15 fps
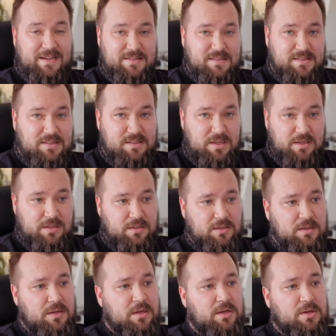as seen
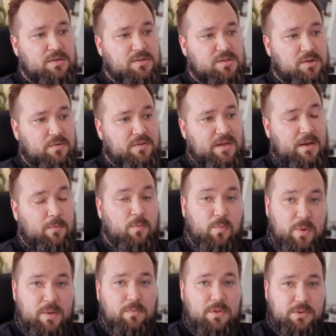so that
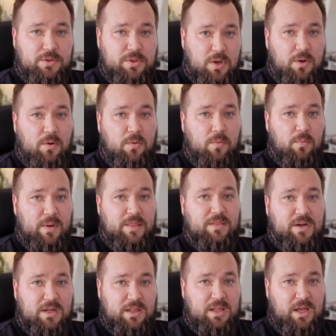we will know when
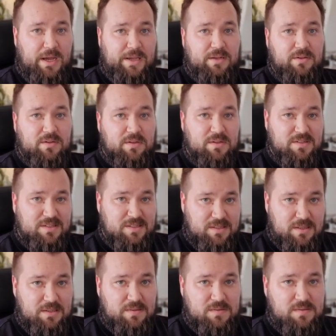the client
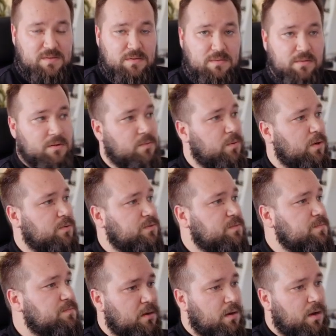sees the
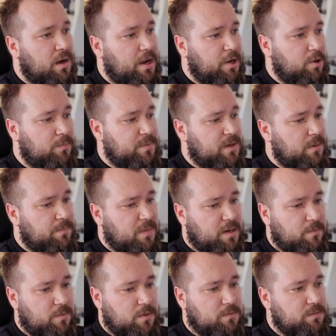quote. I open up my
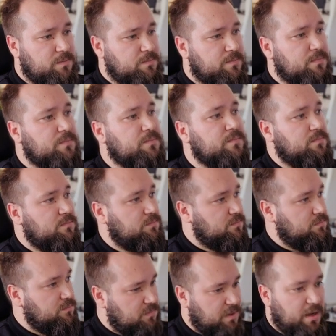quote,
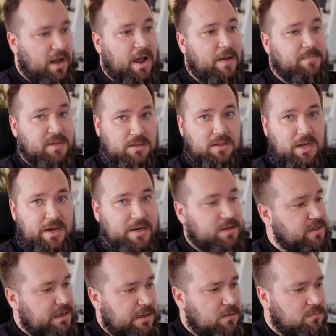I'm the
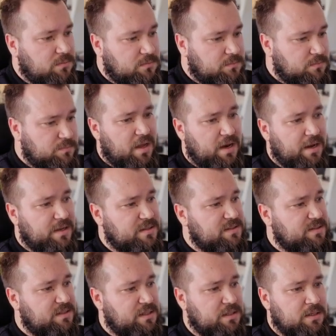client now, and I
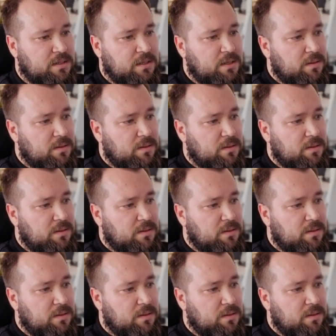can see